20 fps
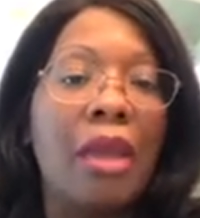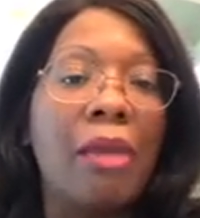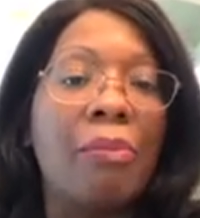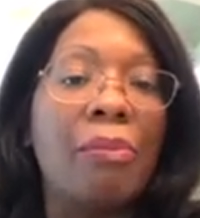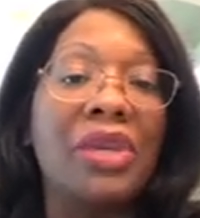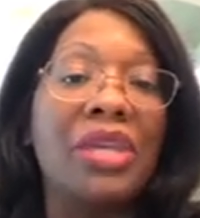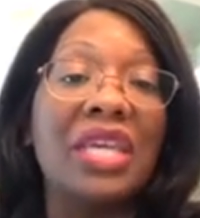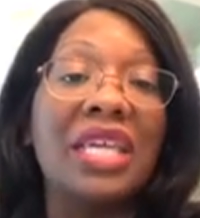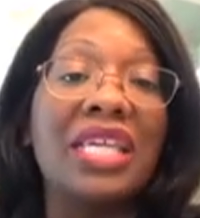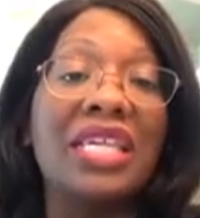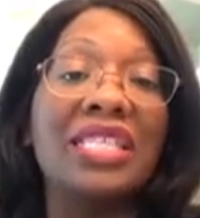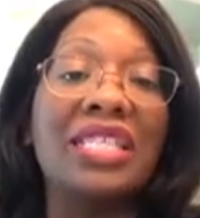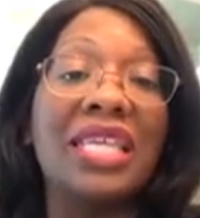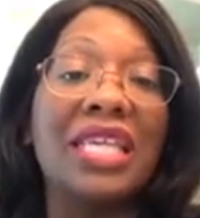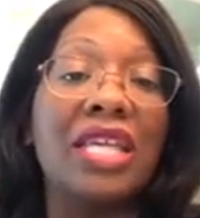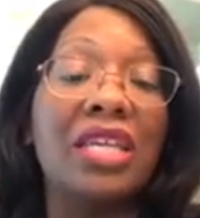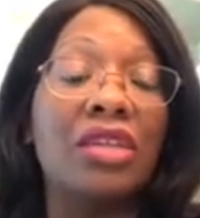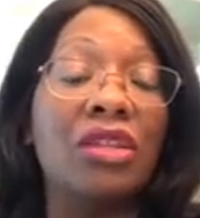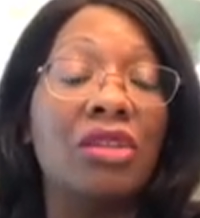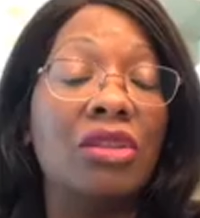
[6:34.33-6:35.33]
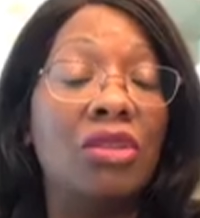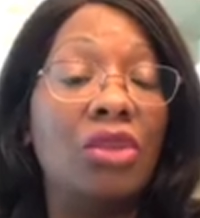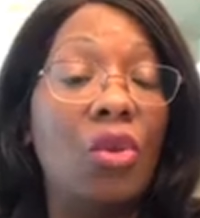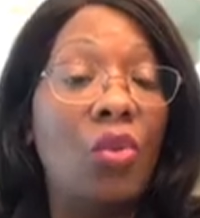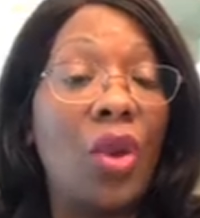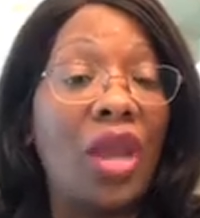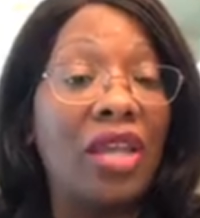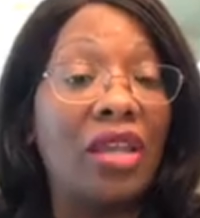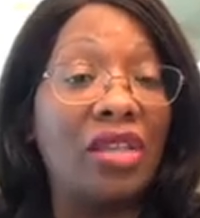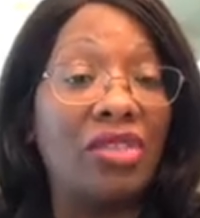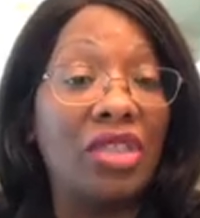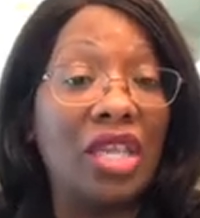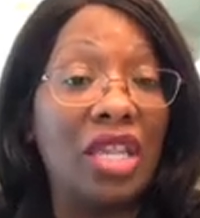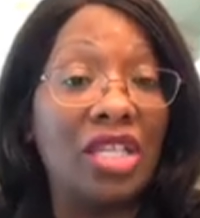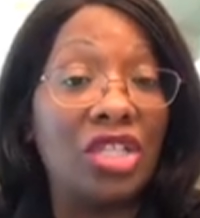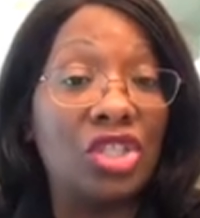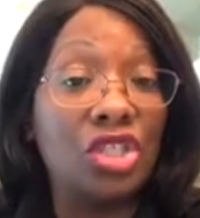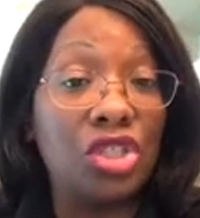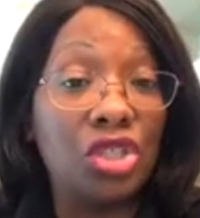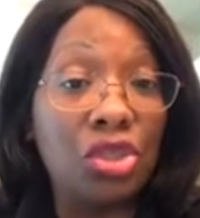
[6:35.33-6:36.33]
because in the way
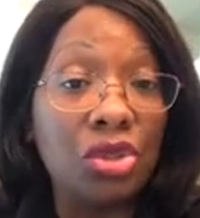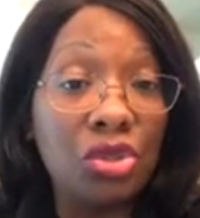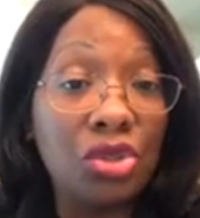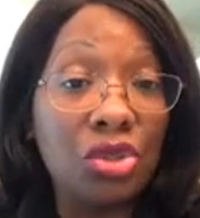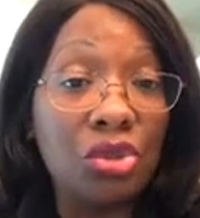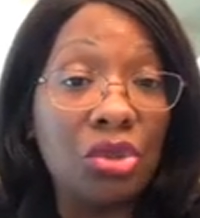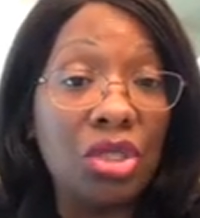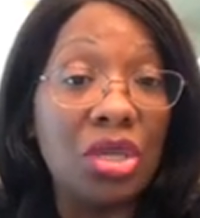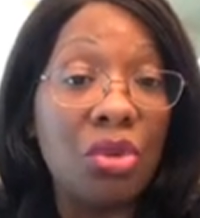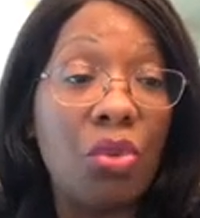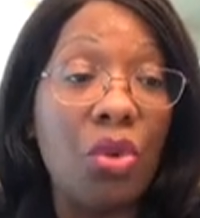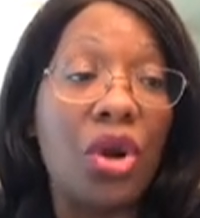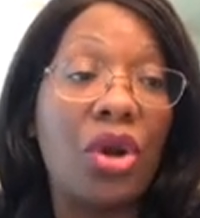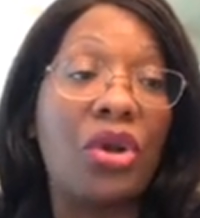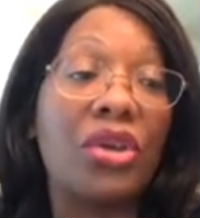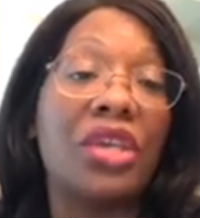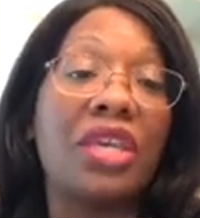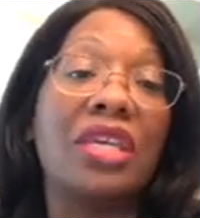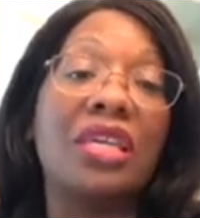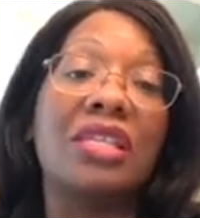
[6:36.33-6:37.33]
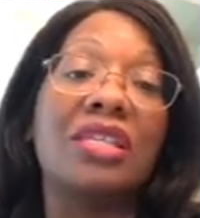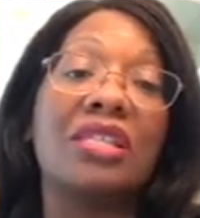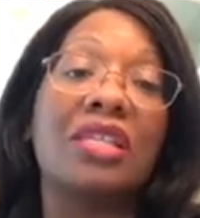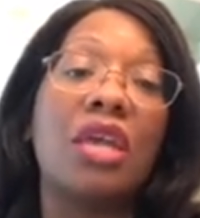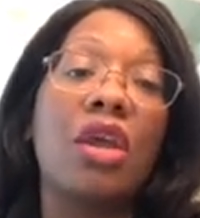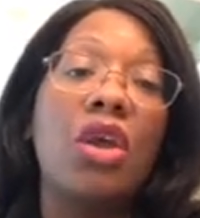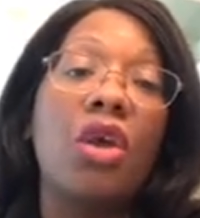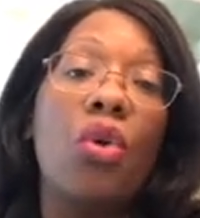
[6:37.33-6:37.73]
things usually work is